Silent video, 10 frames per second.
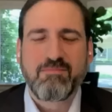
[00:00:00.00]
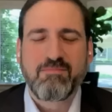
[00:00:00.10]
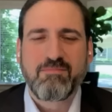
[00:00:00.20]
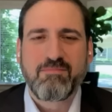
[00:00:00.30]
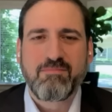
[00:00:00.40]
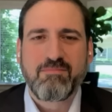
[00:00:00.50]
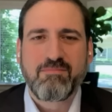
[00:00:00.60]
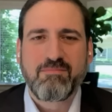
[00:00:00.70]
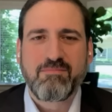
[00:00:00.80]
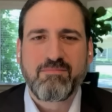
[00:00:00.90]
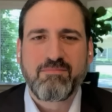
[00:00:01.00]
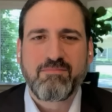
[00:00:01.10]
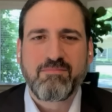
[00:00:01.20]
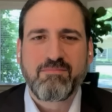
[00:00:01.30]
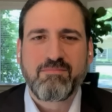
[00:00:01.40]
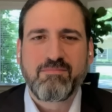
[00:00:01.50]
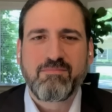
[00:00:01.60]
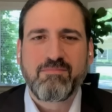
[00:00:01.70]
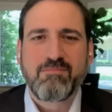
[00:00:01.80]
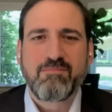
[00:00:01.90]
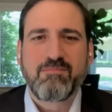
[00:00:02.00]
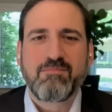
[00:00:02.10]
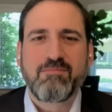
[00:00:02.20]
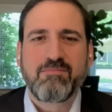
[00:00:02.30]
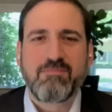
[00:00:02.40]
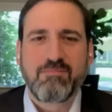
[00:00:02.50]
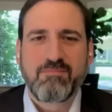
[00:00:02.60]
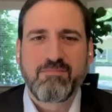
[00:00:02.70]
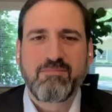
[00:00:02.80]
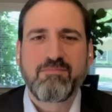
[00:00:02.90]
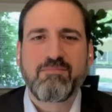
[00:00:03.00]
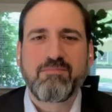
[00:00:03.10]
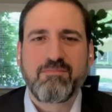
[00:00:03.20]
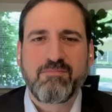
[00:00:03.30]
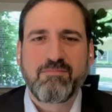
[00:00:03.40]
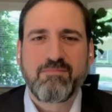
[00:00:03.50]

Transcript: (not speaking)